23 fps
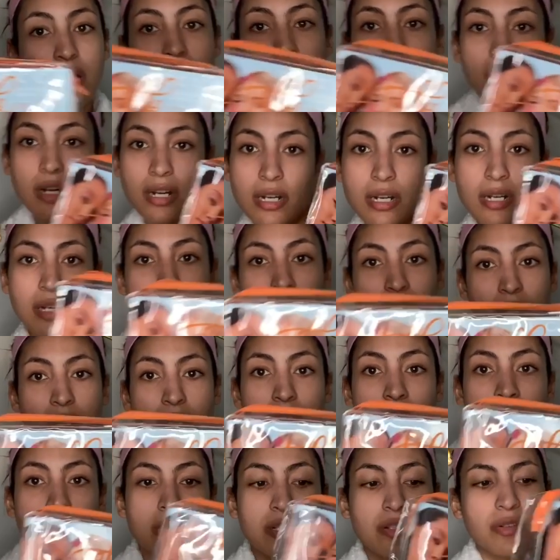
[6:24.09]

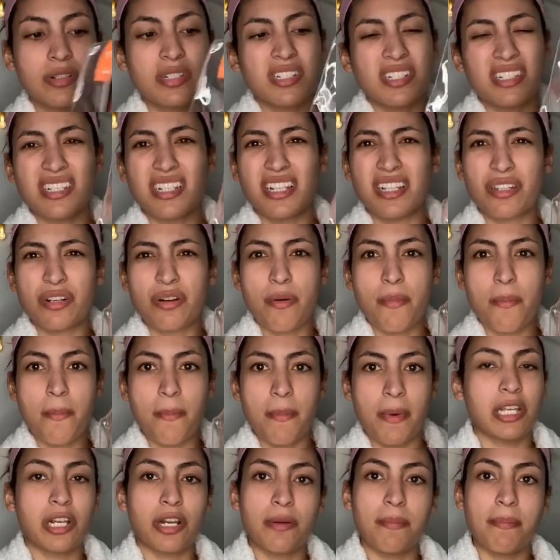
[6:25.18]
So it's just a little
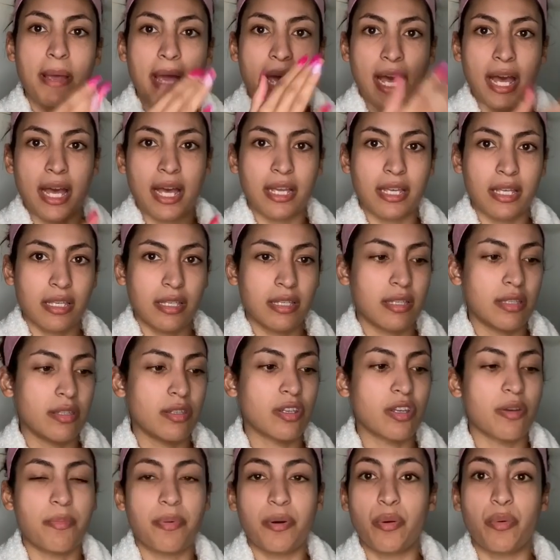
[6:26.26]
clear bag. You
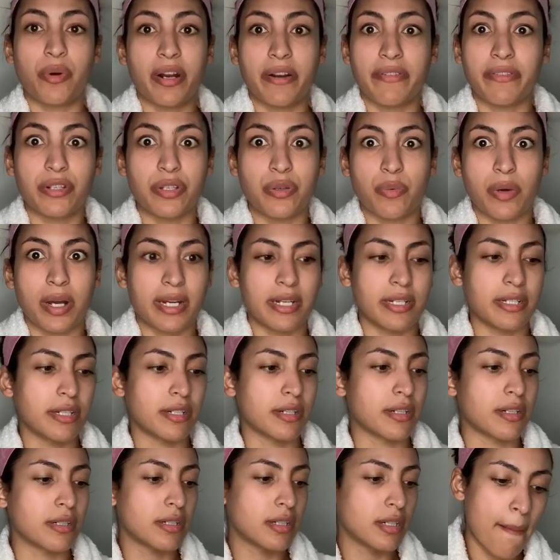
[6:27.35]
could put whatever you want in
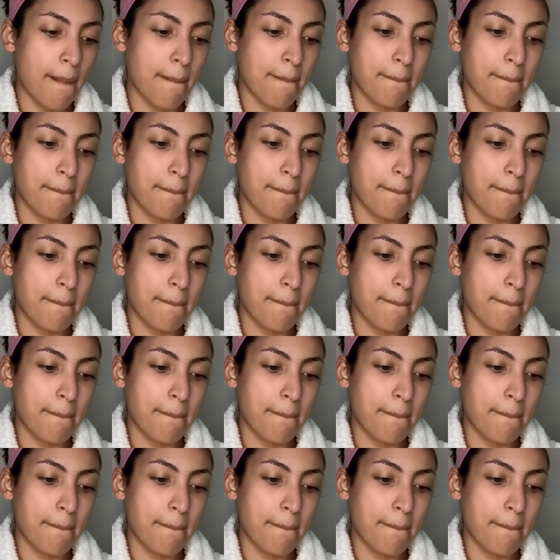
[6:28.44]
here.